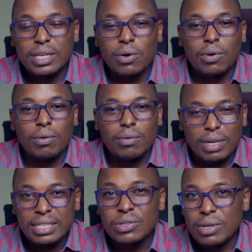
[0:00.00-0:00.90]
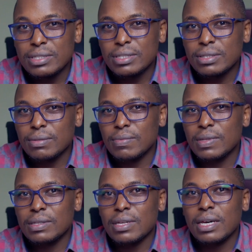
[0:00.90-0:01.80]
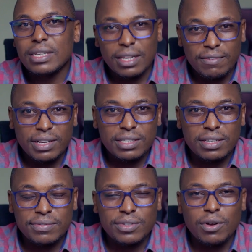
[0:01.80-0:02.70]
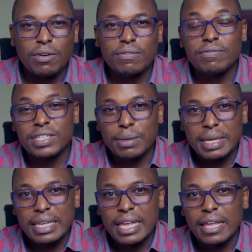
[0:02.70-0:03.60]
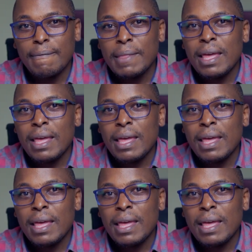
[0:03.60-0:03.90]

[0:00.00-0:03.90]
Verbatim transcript: Now, retinoids, these are derivatives of vitamin A,